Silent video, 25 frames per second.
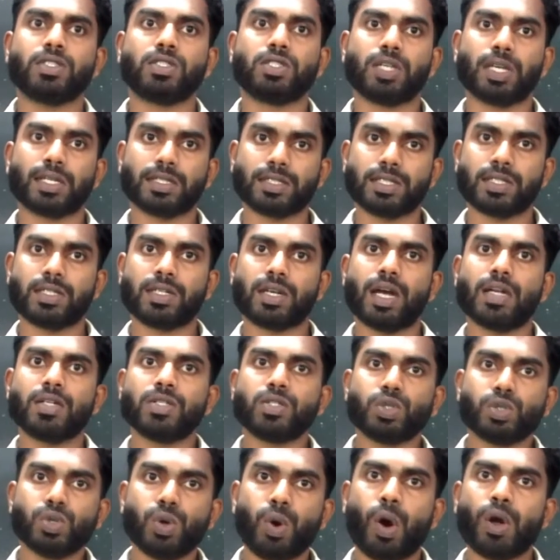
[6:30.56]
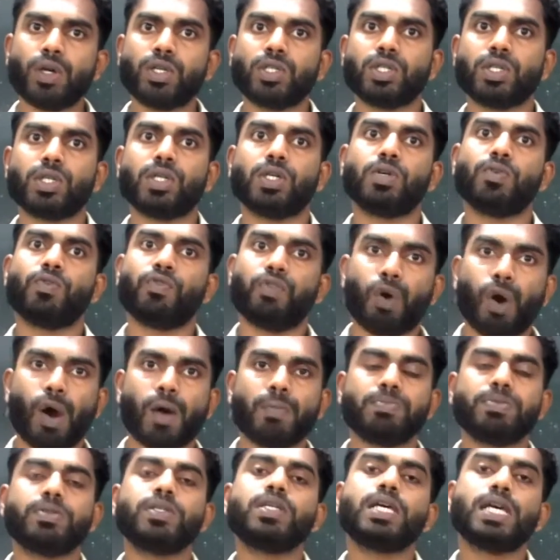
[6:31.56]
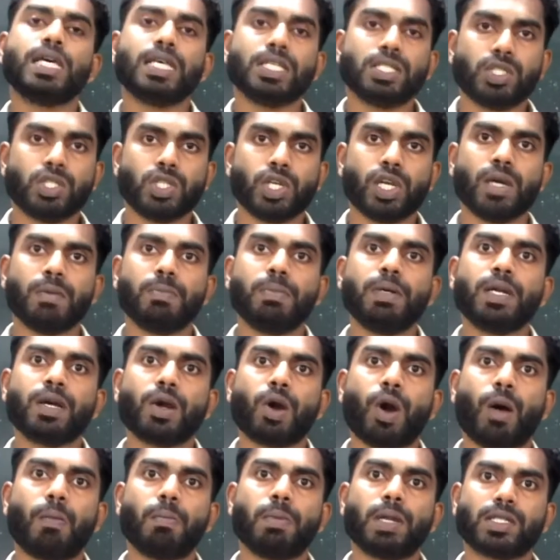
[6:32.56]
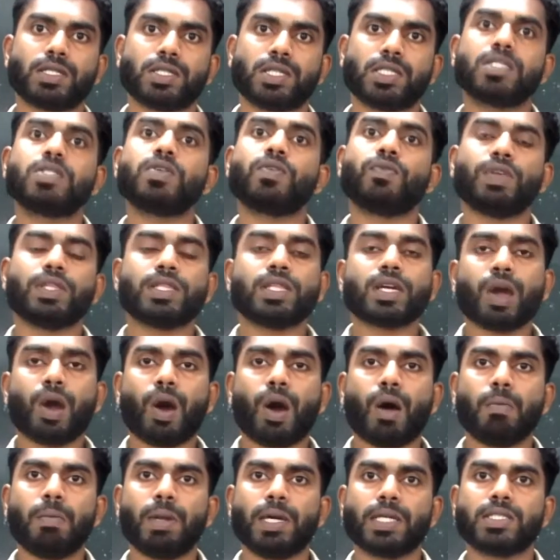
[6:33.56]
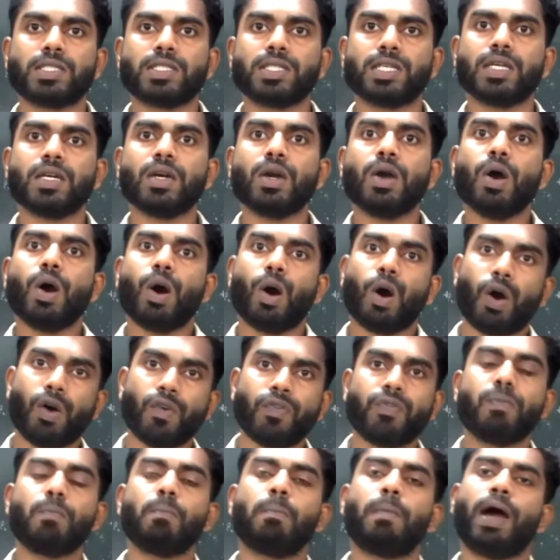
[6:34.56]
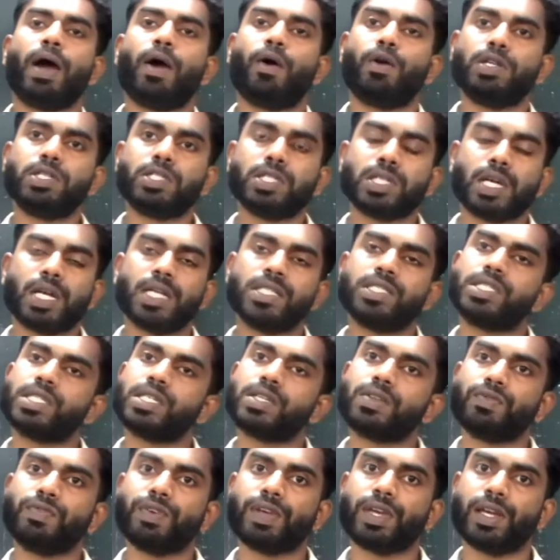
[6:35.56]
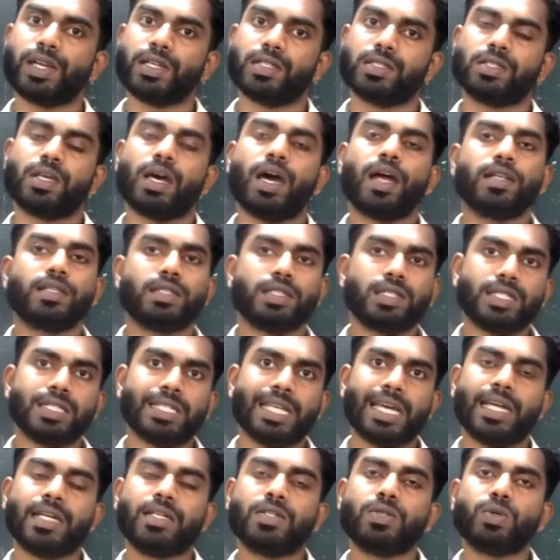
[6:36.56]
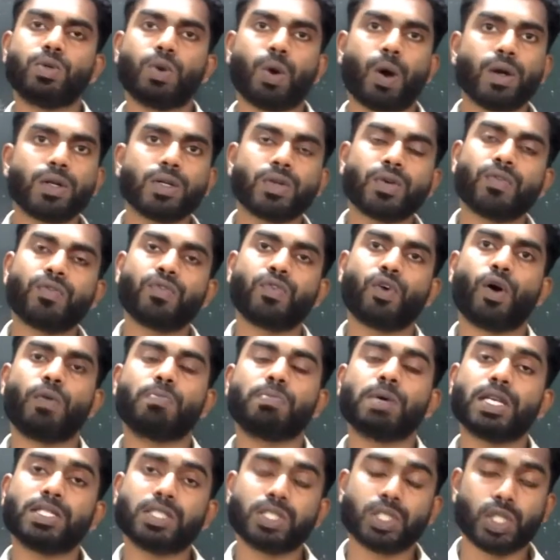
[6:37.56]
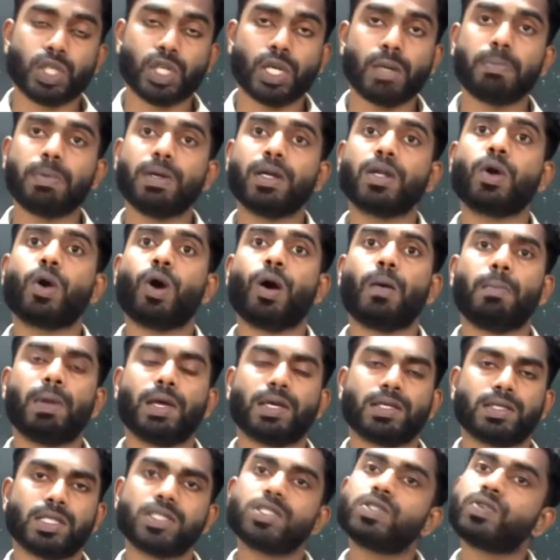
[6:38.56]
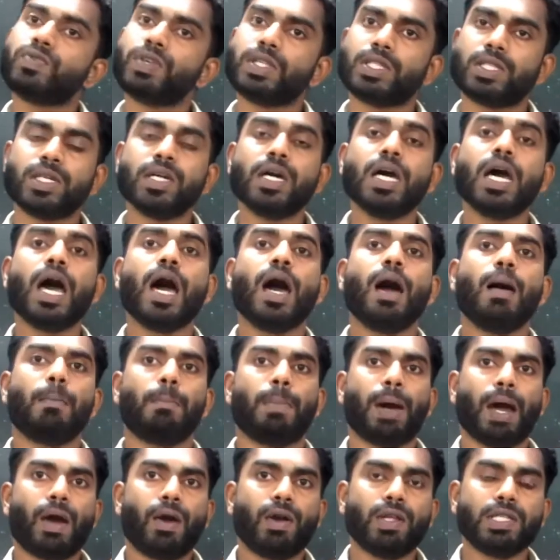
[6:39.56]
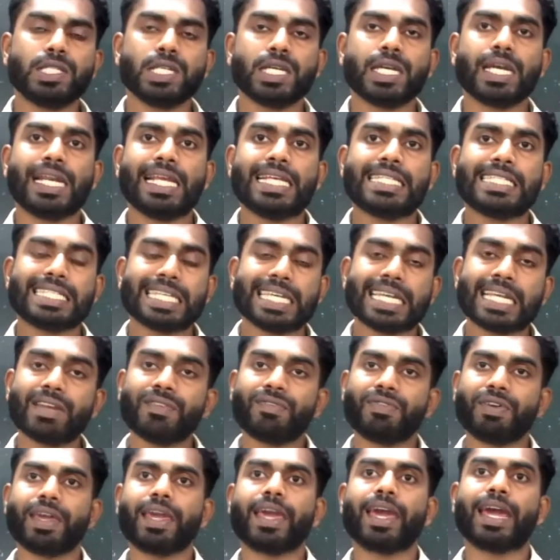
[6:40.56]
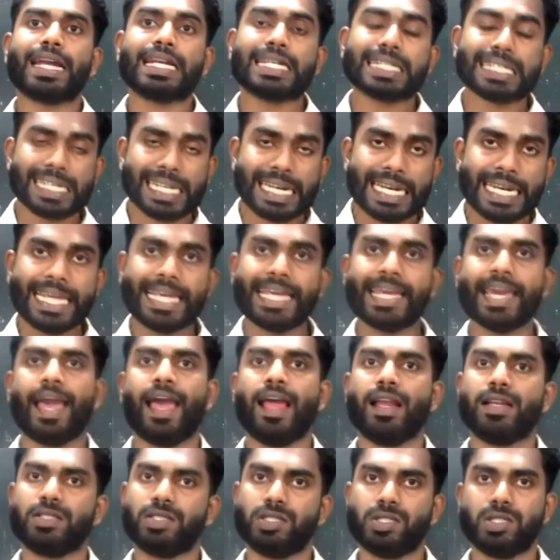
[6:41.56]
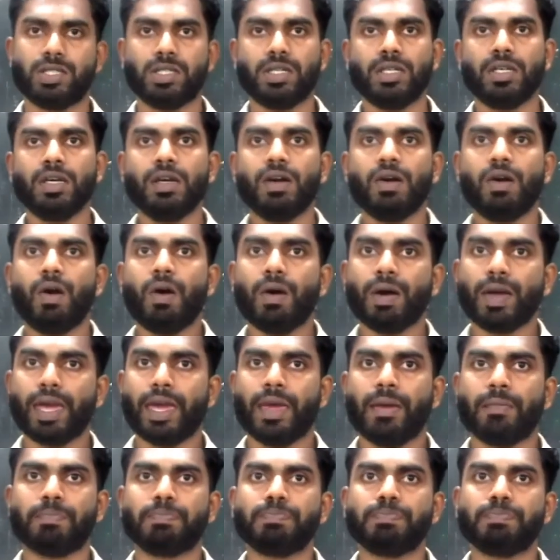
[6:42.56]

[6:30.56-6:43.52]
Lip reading: etc. do not form stable complexes with complexing of biological significance, and they do not form stable complexes with biologically significant ligand. Okay,